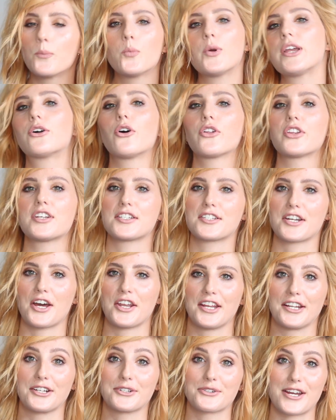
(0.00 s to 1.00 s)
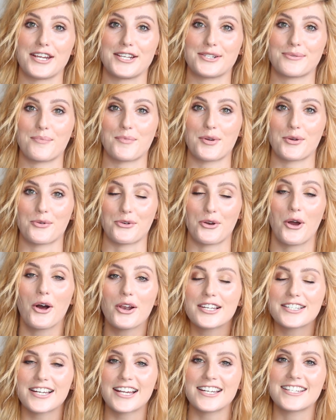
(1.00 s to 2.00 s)
We got this done in Greece when we were on
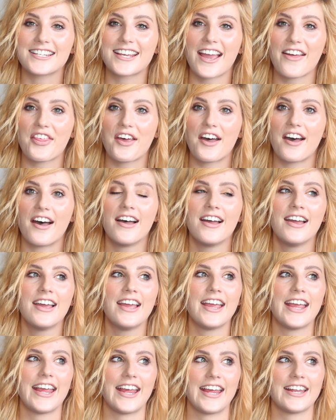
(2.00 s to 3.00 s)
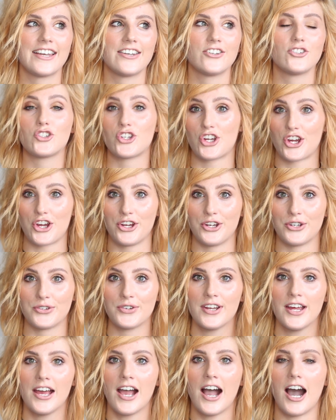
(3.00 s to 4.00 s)
holiday together in
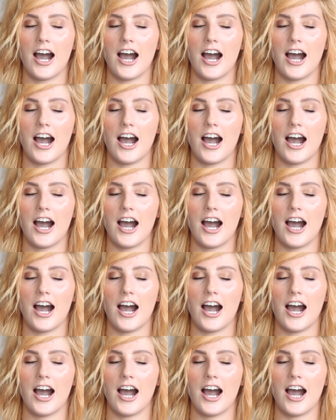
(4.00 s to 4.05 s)
June,